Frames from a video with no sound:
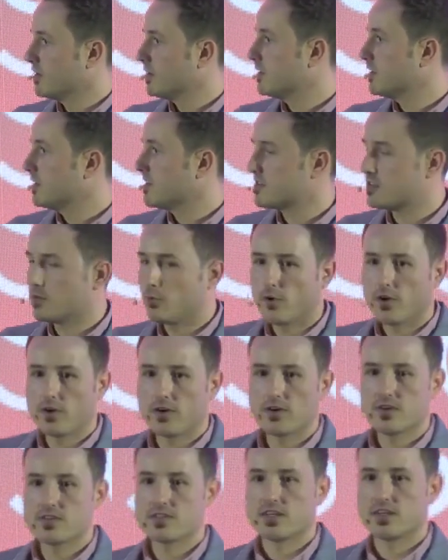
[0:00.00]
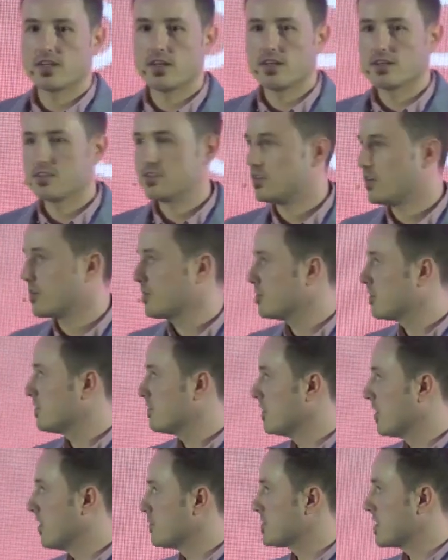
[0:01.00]
test the waters and start to
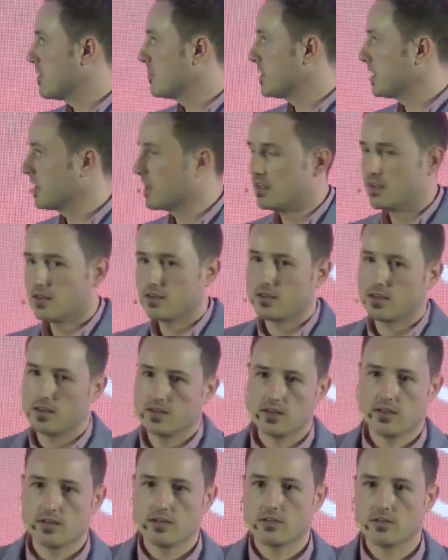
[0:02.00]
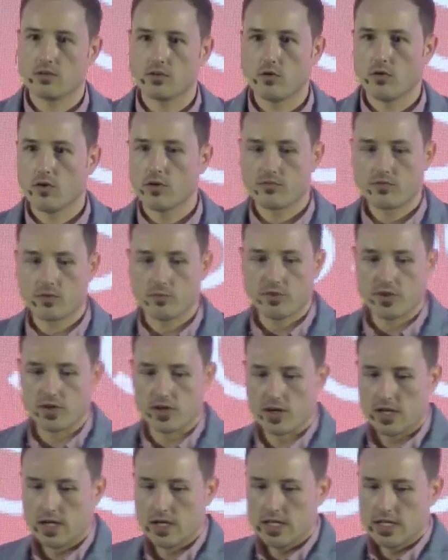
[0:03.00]
develop something and then go on from there.
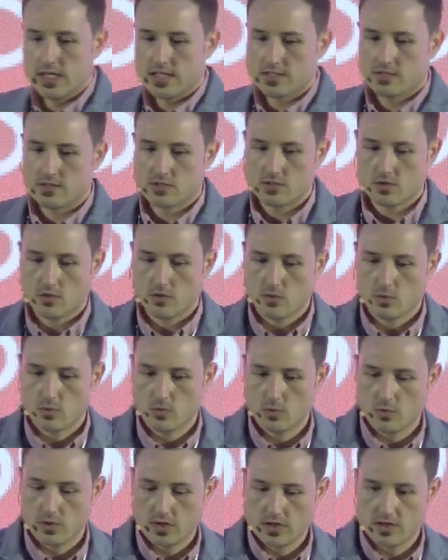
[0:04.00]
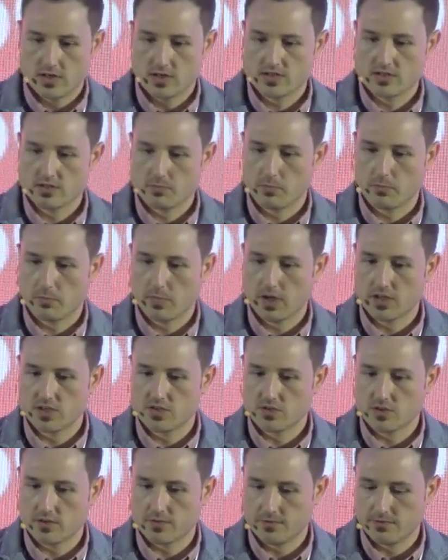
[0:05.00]
So here's a bunch
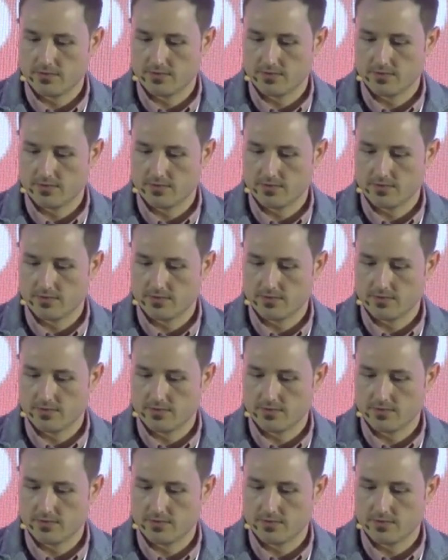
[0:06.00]
of